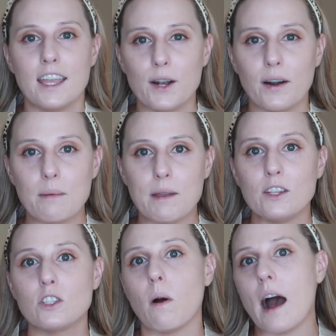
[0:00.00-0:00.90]
you know what I
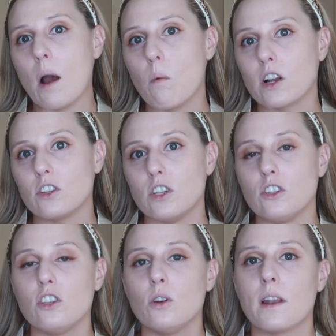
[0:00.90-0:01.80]
mean? So I watched it
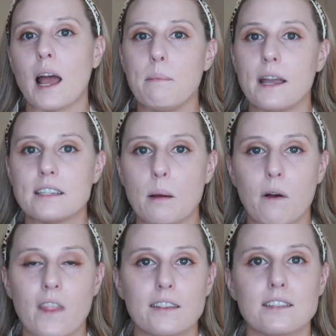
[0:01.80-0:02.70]
too, and I picked up
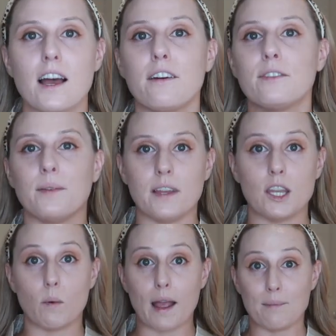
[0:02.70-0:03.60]
on that stuff.
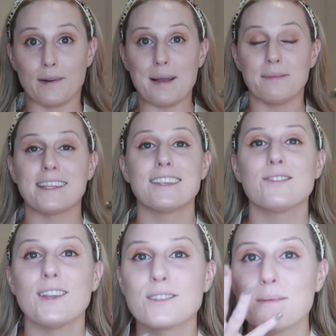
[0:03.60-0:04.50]
Anyway, I'm rambling. This
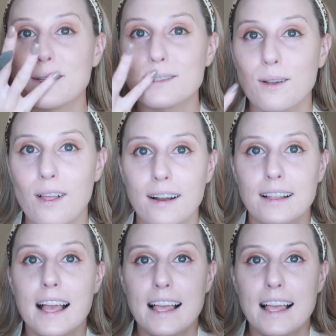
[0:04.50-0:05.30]
video's gonna be so long.